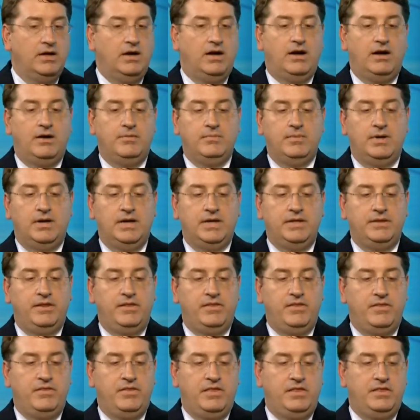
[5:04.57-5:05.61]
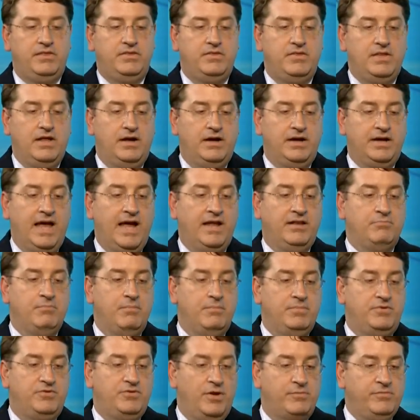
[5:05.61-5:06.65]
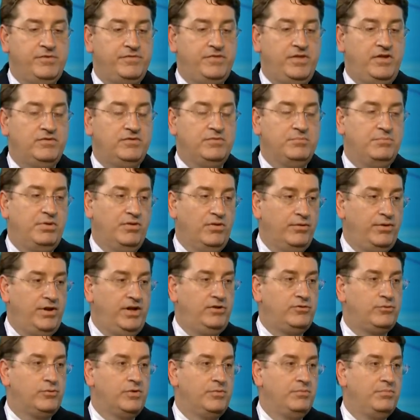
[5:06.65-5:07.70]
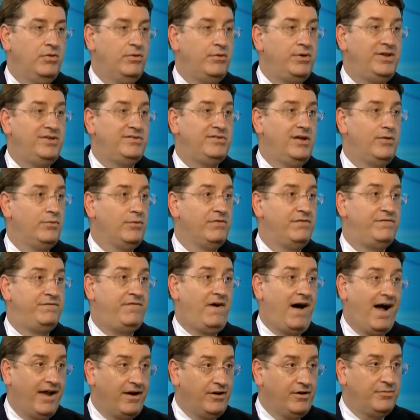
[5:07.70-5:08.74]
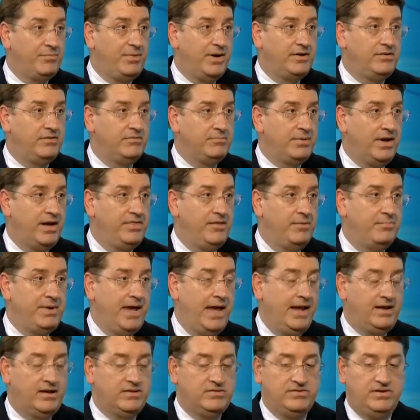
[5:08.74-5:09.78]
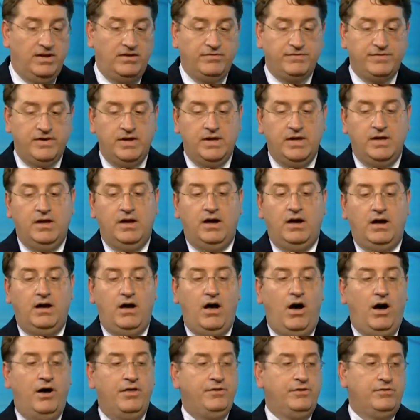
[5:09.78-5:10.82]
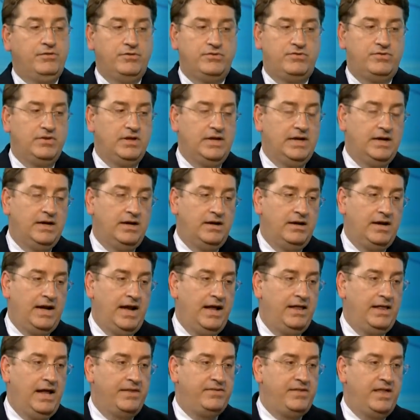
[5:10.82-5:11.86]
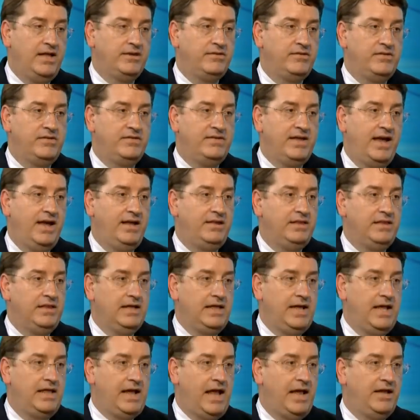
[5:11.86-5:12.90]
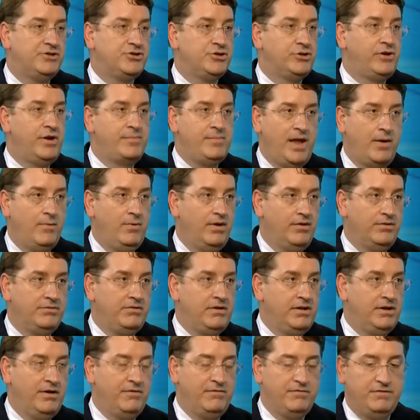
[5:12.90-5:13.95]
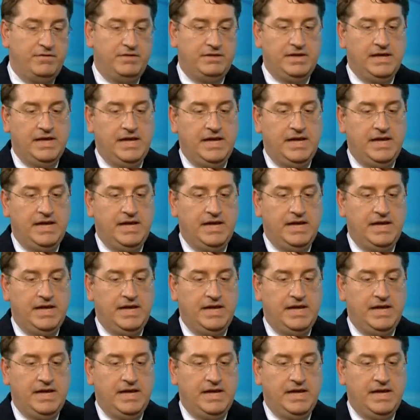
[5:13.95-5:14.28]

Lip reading: Mm-hmm. Again, some of these employees were employees that were fired by the bank itself. Others, at the end of the day, a jury may well, you know,